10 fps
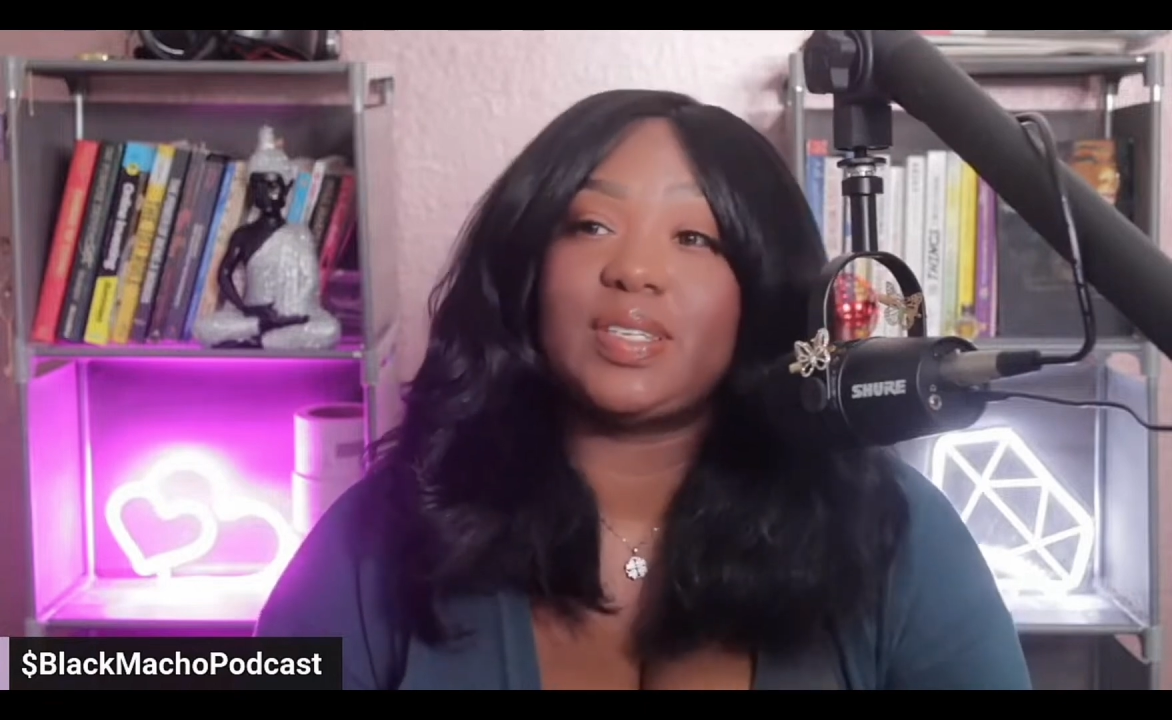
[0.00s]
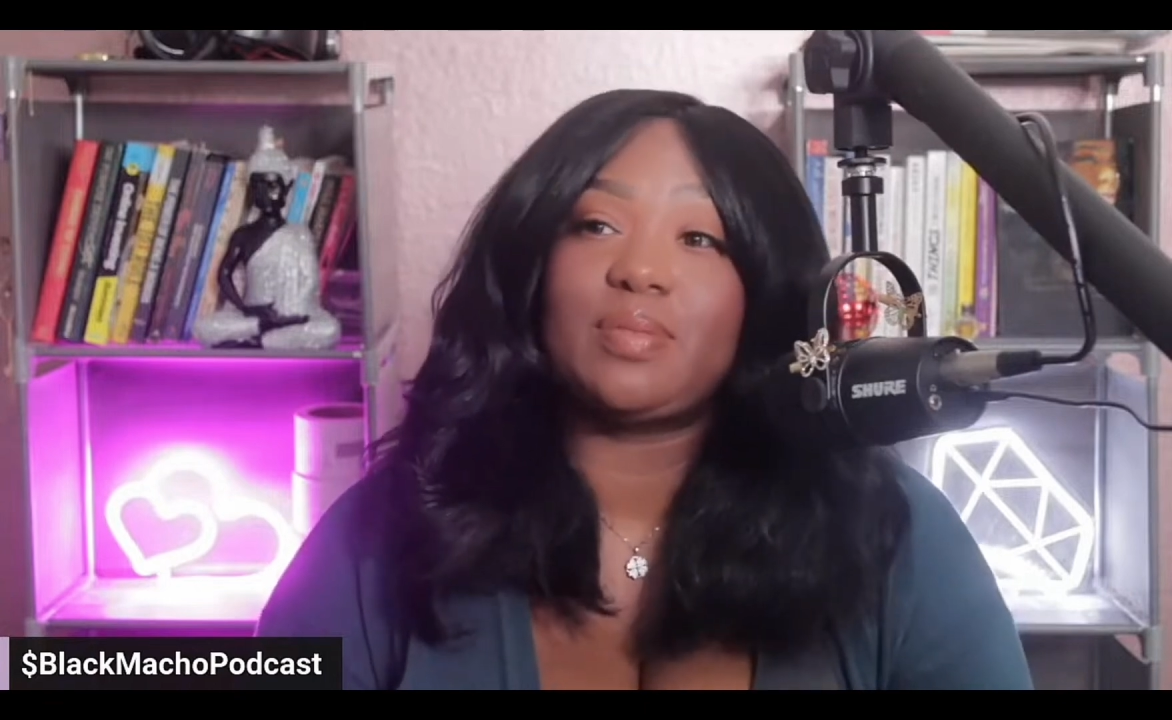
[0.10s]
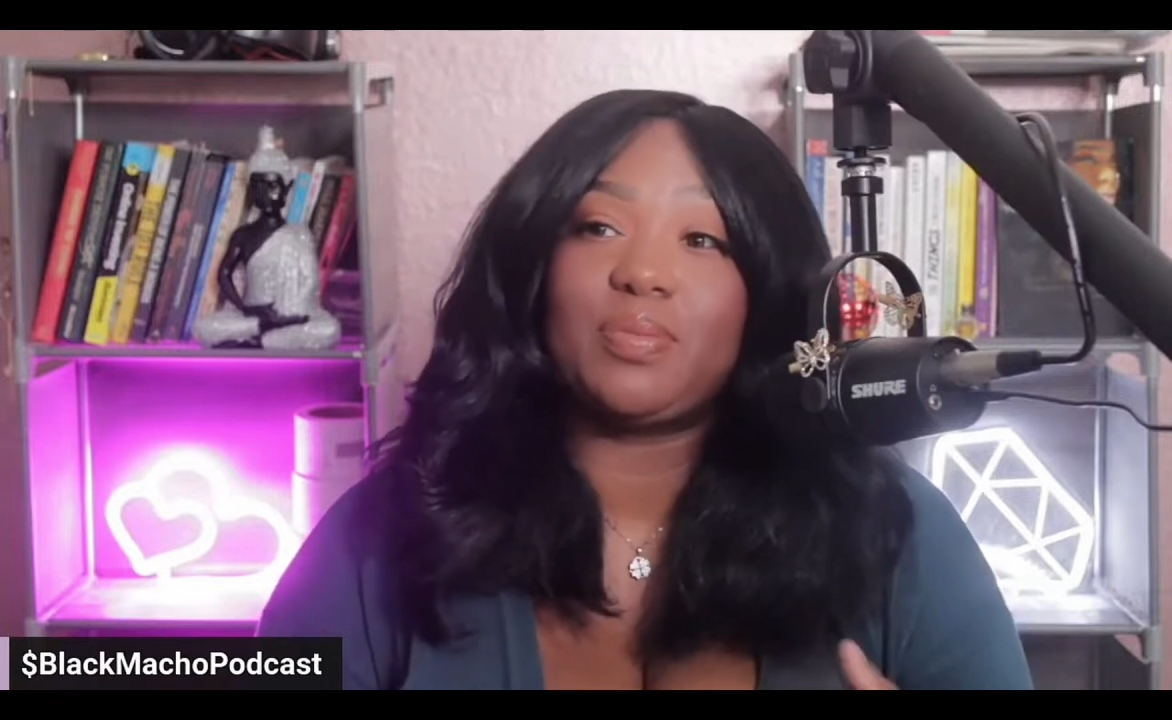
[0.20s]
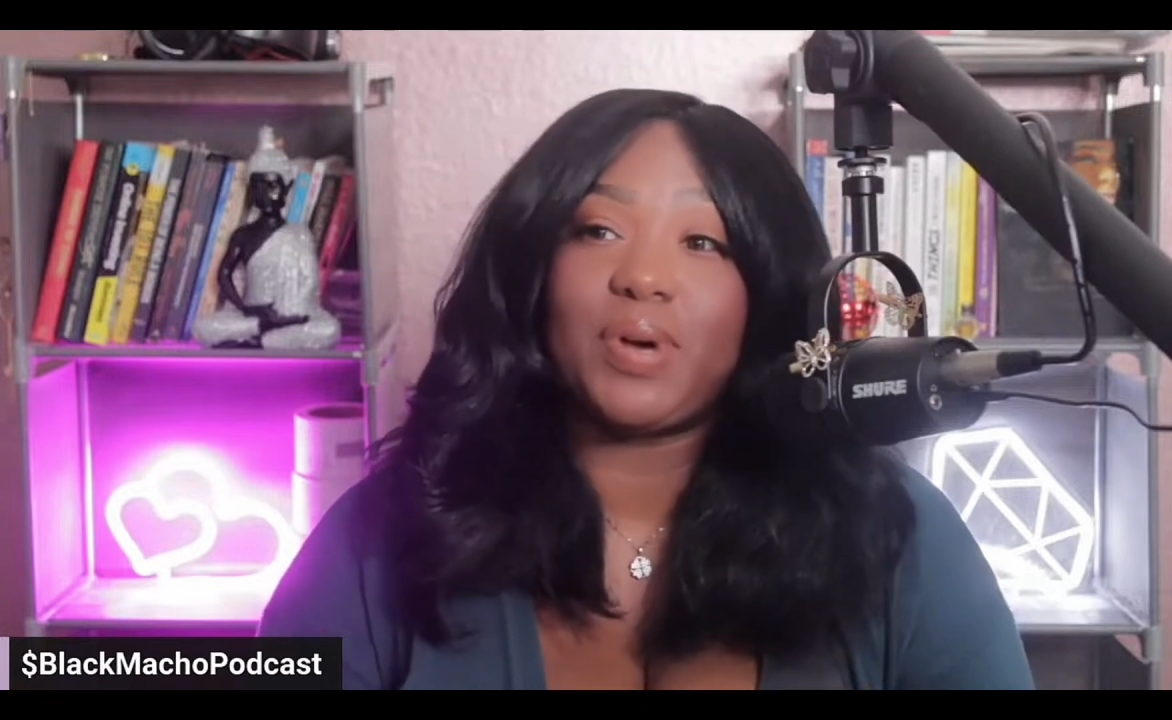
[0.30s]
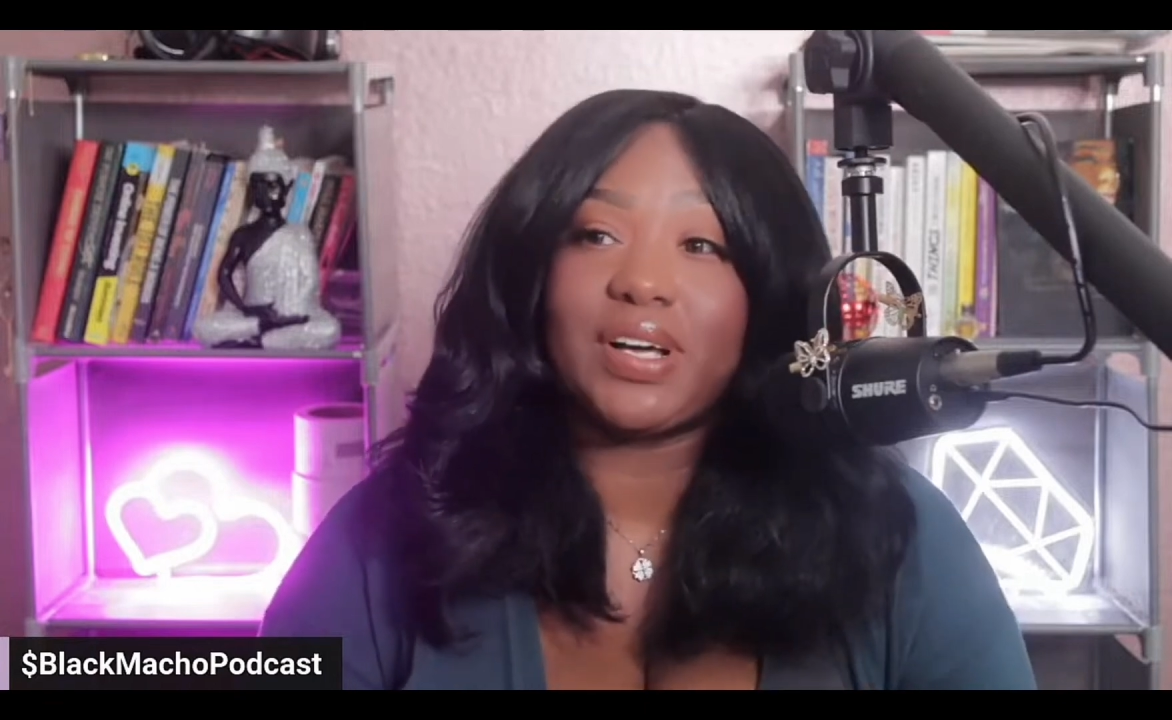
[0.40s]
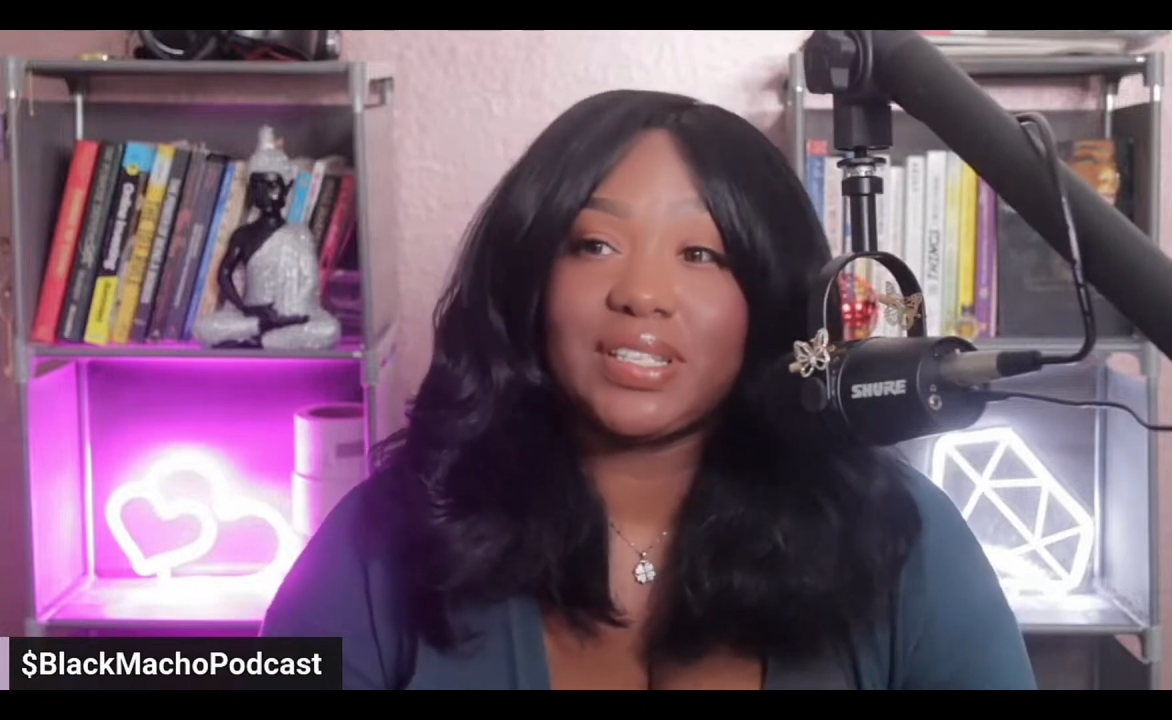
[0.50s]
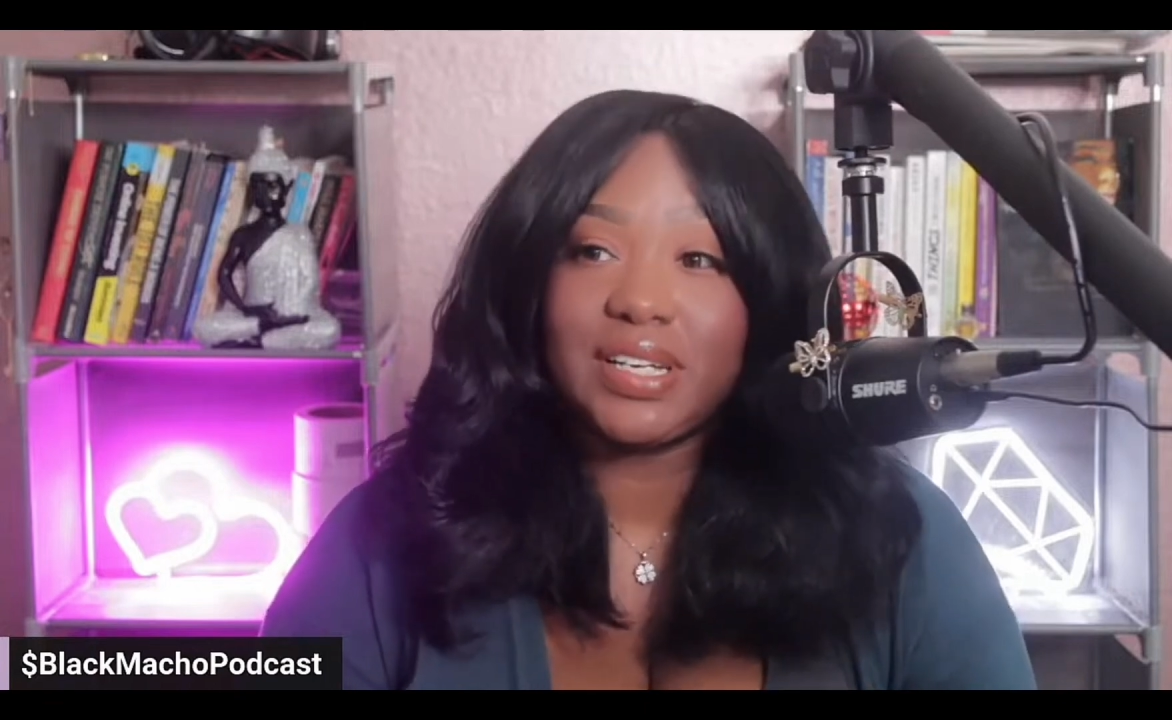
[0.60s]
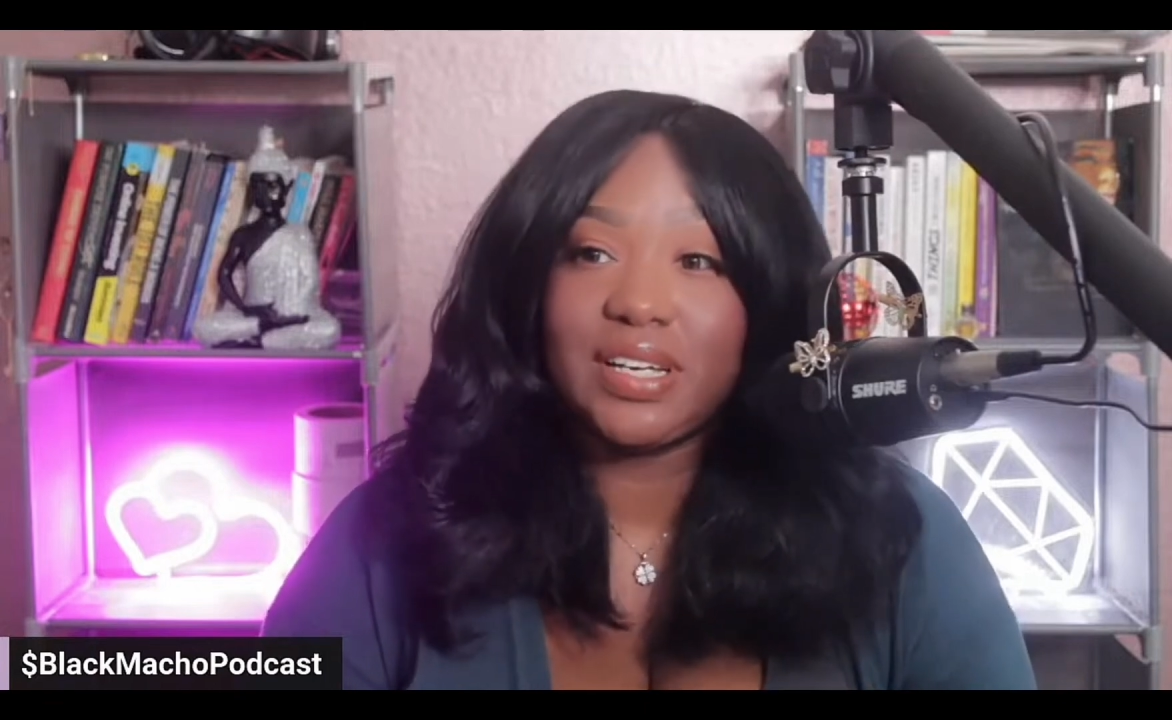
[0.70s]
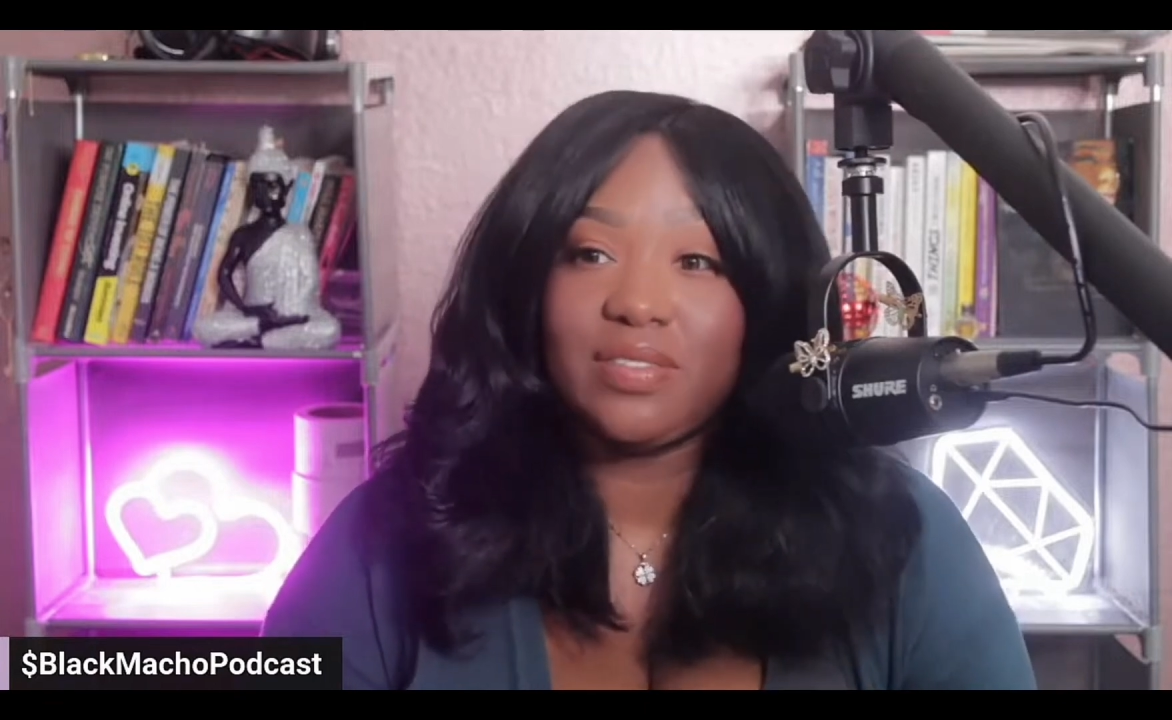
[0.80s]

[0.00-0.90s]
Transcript: positive